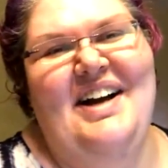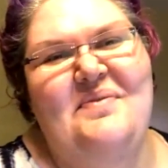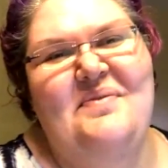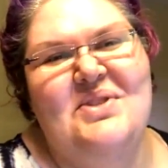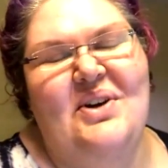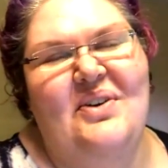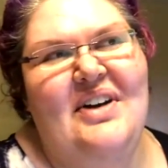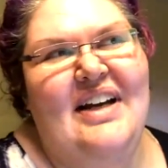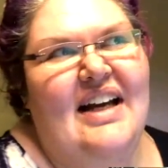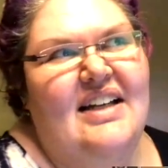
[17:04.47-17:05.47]
So
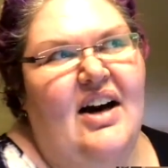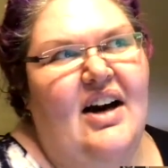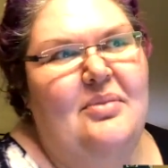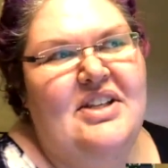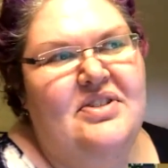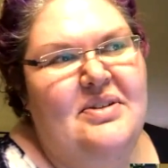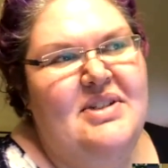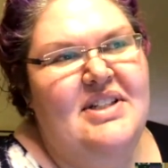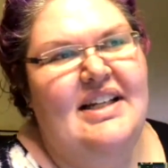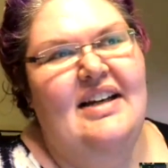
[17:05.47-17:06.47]
on my stream today,
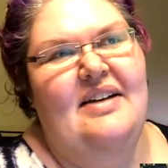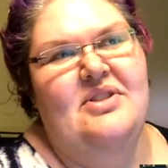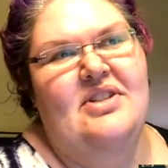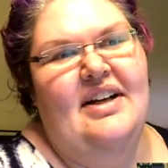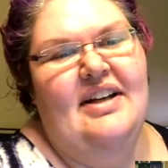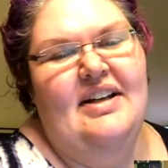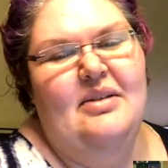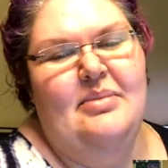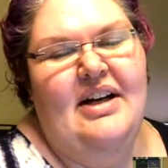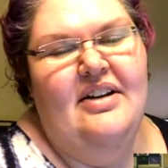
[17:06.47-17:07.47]
I was talking about